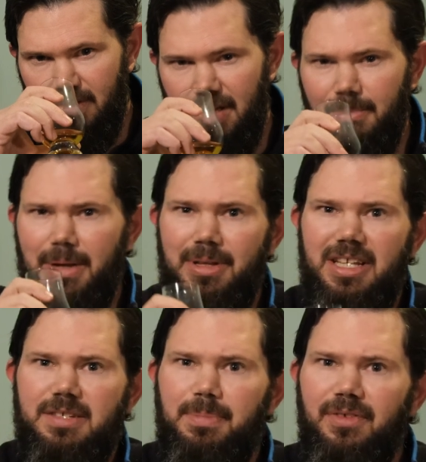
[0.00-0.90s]
Maybe
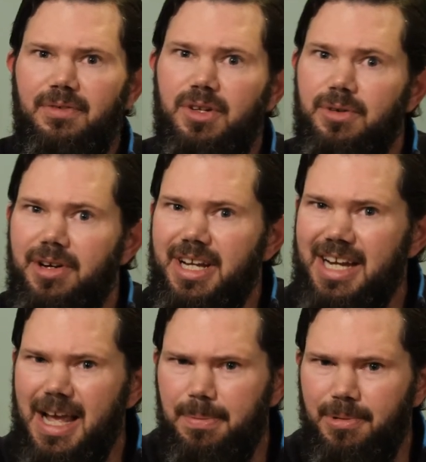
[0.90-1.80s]
there's a bit of green
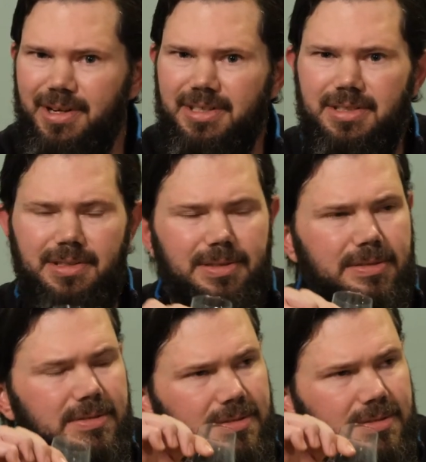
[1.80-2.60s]
apple in it too.